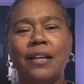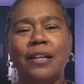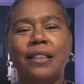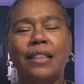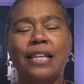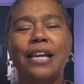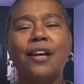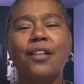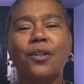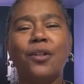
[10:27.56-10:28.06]

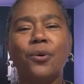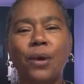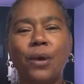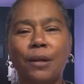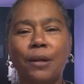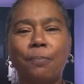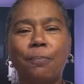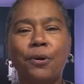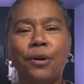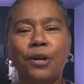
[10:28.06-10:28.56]
The other way
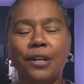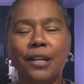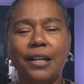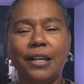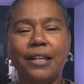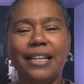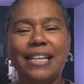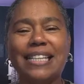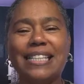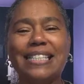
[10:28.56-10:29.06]
to put
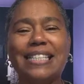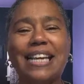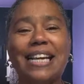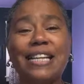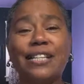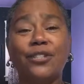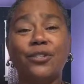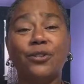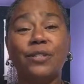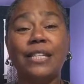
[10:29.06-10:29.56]
it is
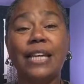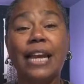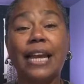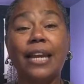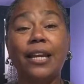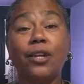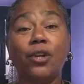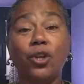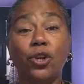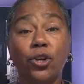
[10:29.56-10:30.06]

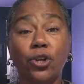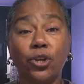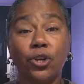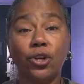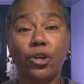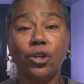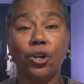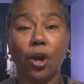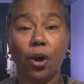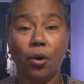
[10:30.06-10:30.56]
entertain
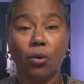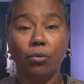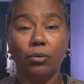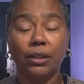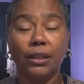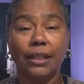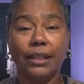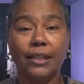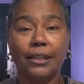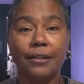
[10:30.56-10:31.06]
good
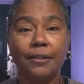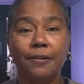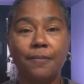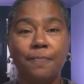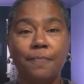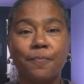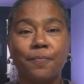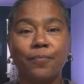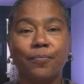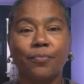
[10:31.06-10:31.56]
only.
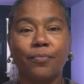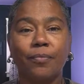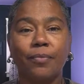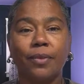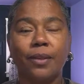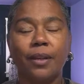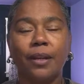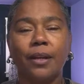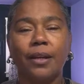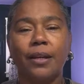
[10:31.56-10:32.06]

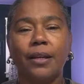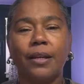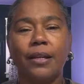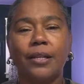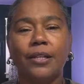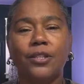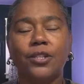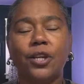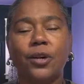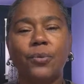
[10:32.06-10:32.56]

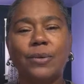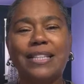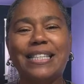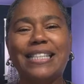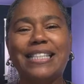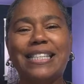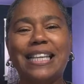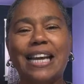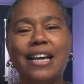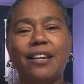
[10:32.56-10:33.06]
So
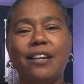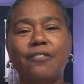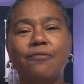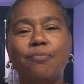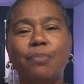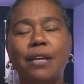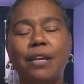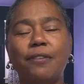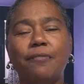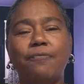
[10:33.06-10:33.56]
instead of
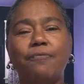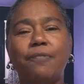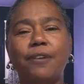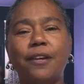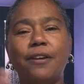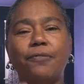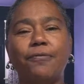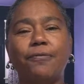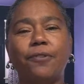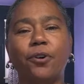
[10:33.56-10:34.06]
being
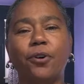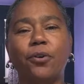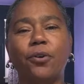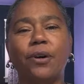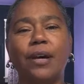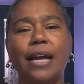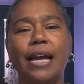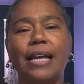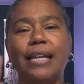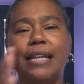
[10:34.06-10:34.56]

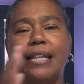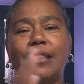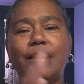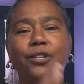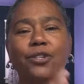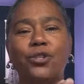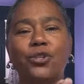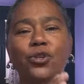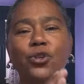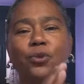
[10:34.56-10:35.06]
fearful and in the
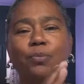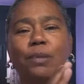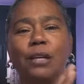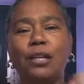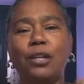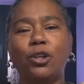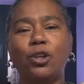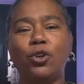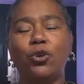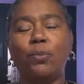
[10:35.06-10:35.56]
doom
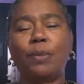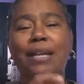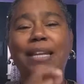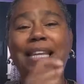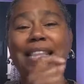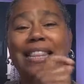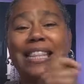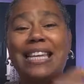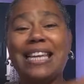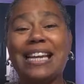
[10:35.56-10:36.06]
and gloom and
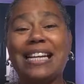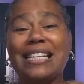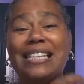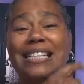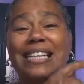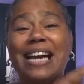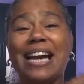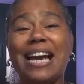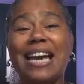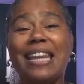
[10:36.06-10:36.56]
in the
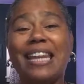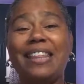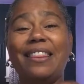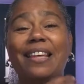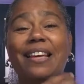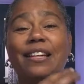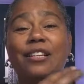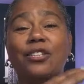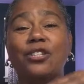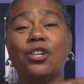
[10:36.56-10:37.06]
anxiety
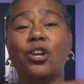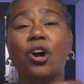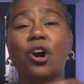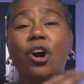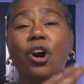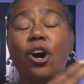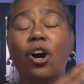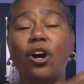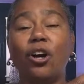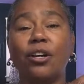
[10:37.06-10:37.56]
that is
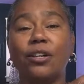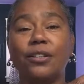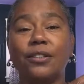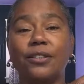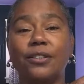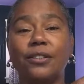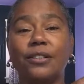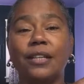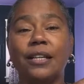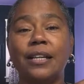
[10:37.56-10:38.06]

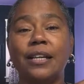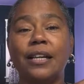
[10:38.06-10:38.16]
caused,